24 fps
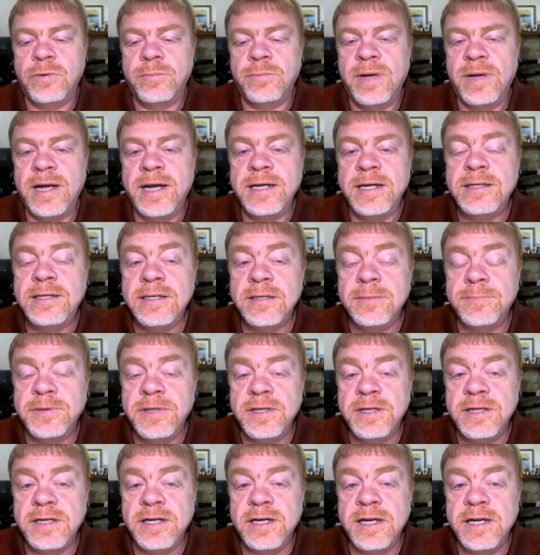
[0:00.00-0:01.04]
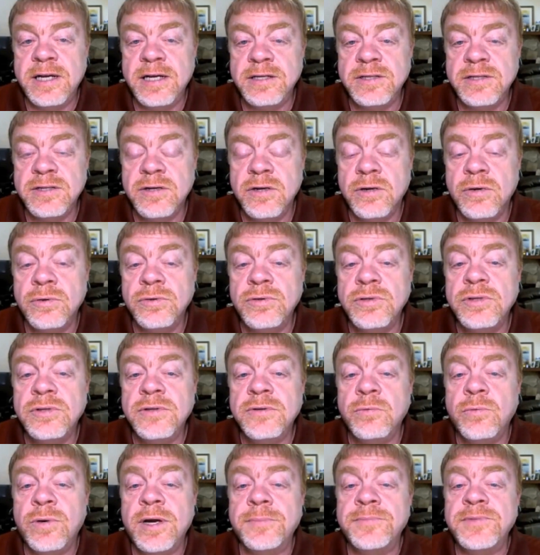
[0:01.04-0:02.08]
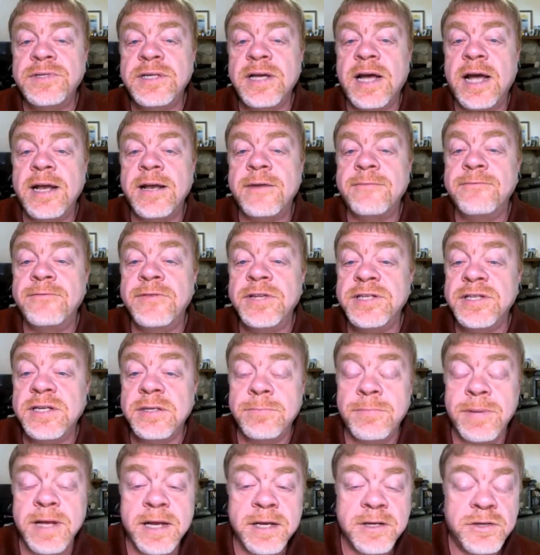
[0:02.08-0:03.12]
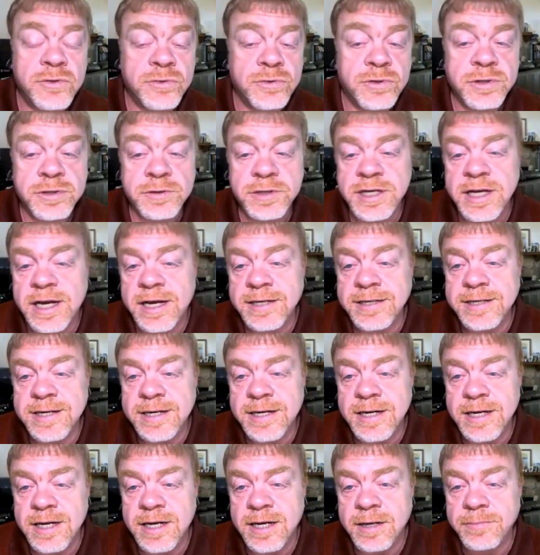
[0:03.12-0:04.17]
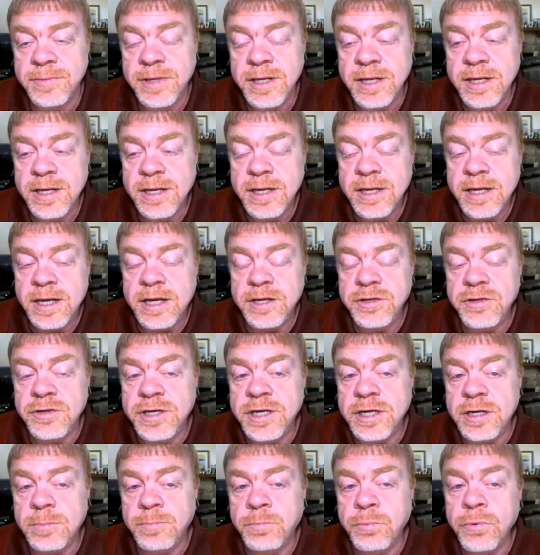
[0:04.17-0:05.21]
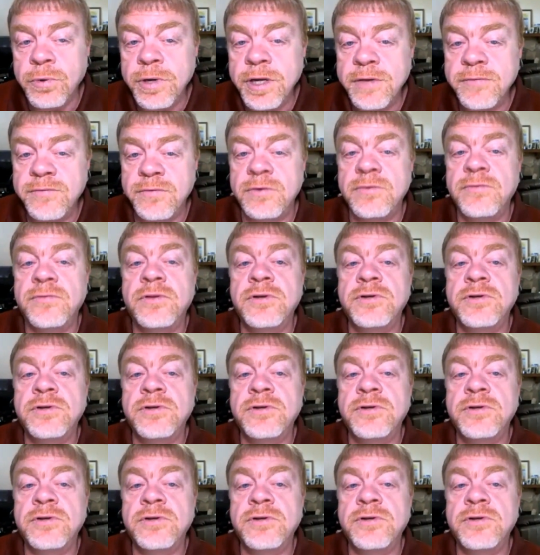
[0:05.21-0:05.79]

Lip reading: my tip of the day is go to the website visitpandora.com and you'll get a preview of the